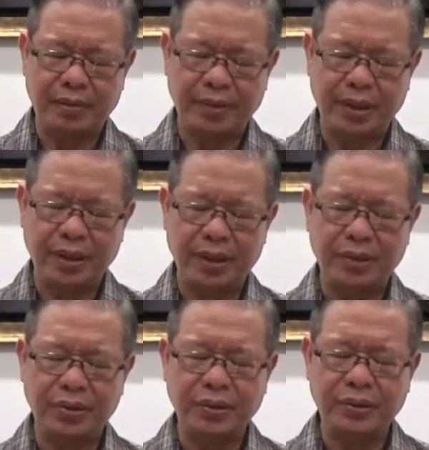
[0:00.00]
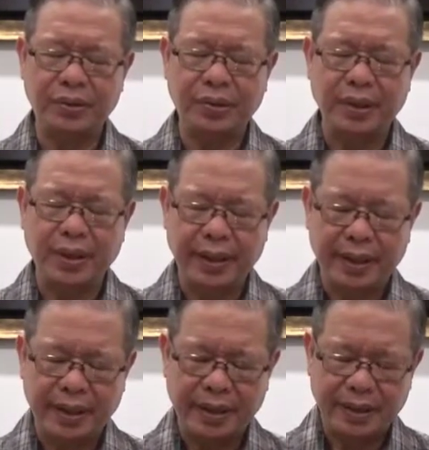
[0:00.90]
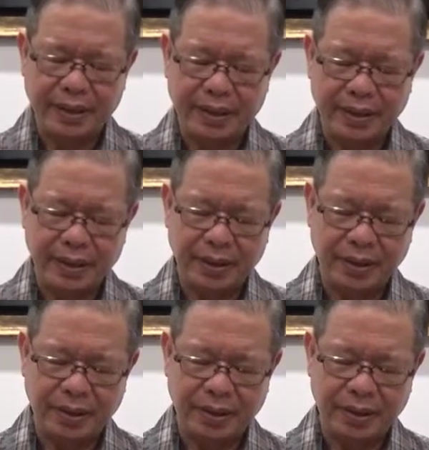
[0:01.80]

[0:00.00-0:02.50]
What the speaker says: May they too see